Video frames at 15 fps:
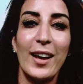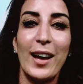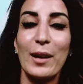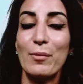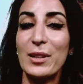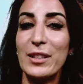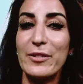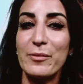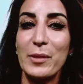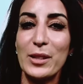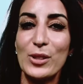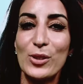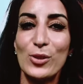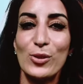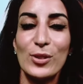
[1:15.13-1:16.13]
I believe my
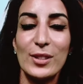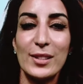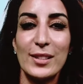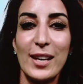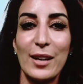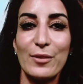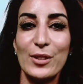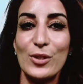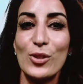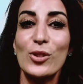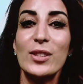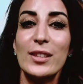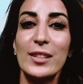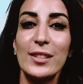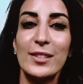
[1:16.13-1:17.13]
students have enjoyed
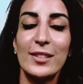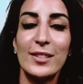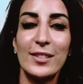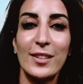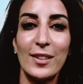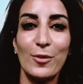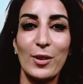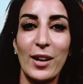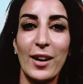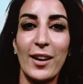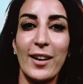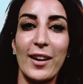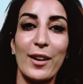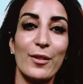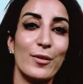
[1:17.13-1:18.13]
this. I
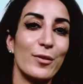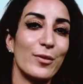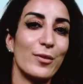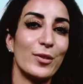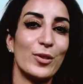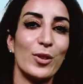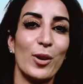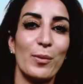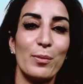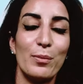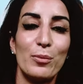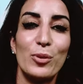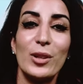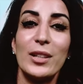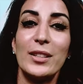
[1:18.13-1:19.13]
have some
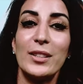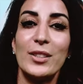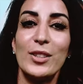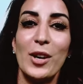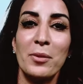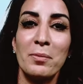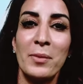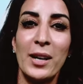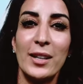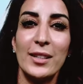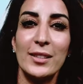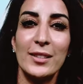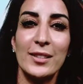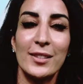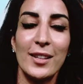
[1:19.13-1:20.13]
brilliant young
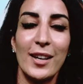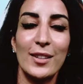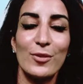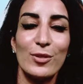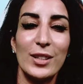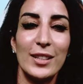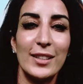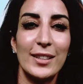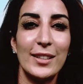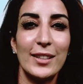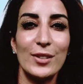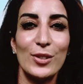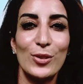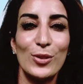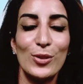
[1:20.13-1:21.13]
minds and really good
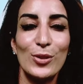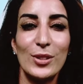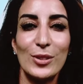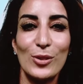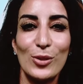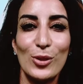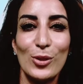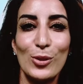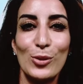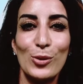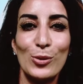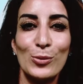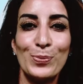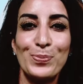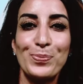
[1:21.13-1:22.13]
students
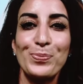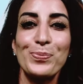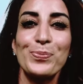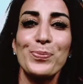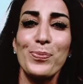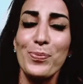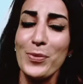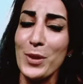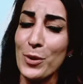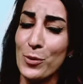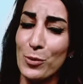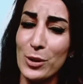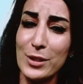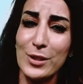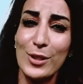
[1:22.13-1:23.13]
who
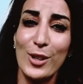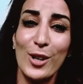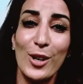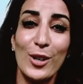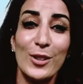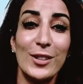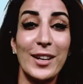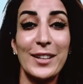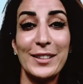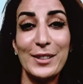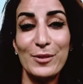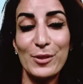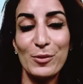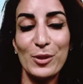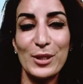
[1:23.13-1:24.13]
want to learn and
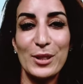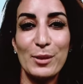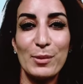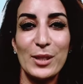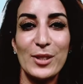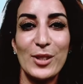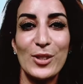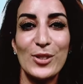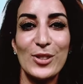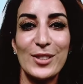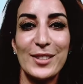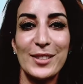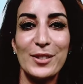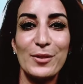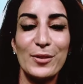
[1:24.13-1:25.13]
even want to be surgeons
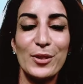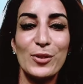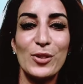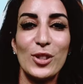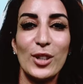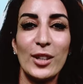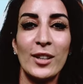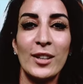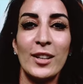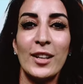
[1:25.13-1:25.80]
in the future.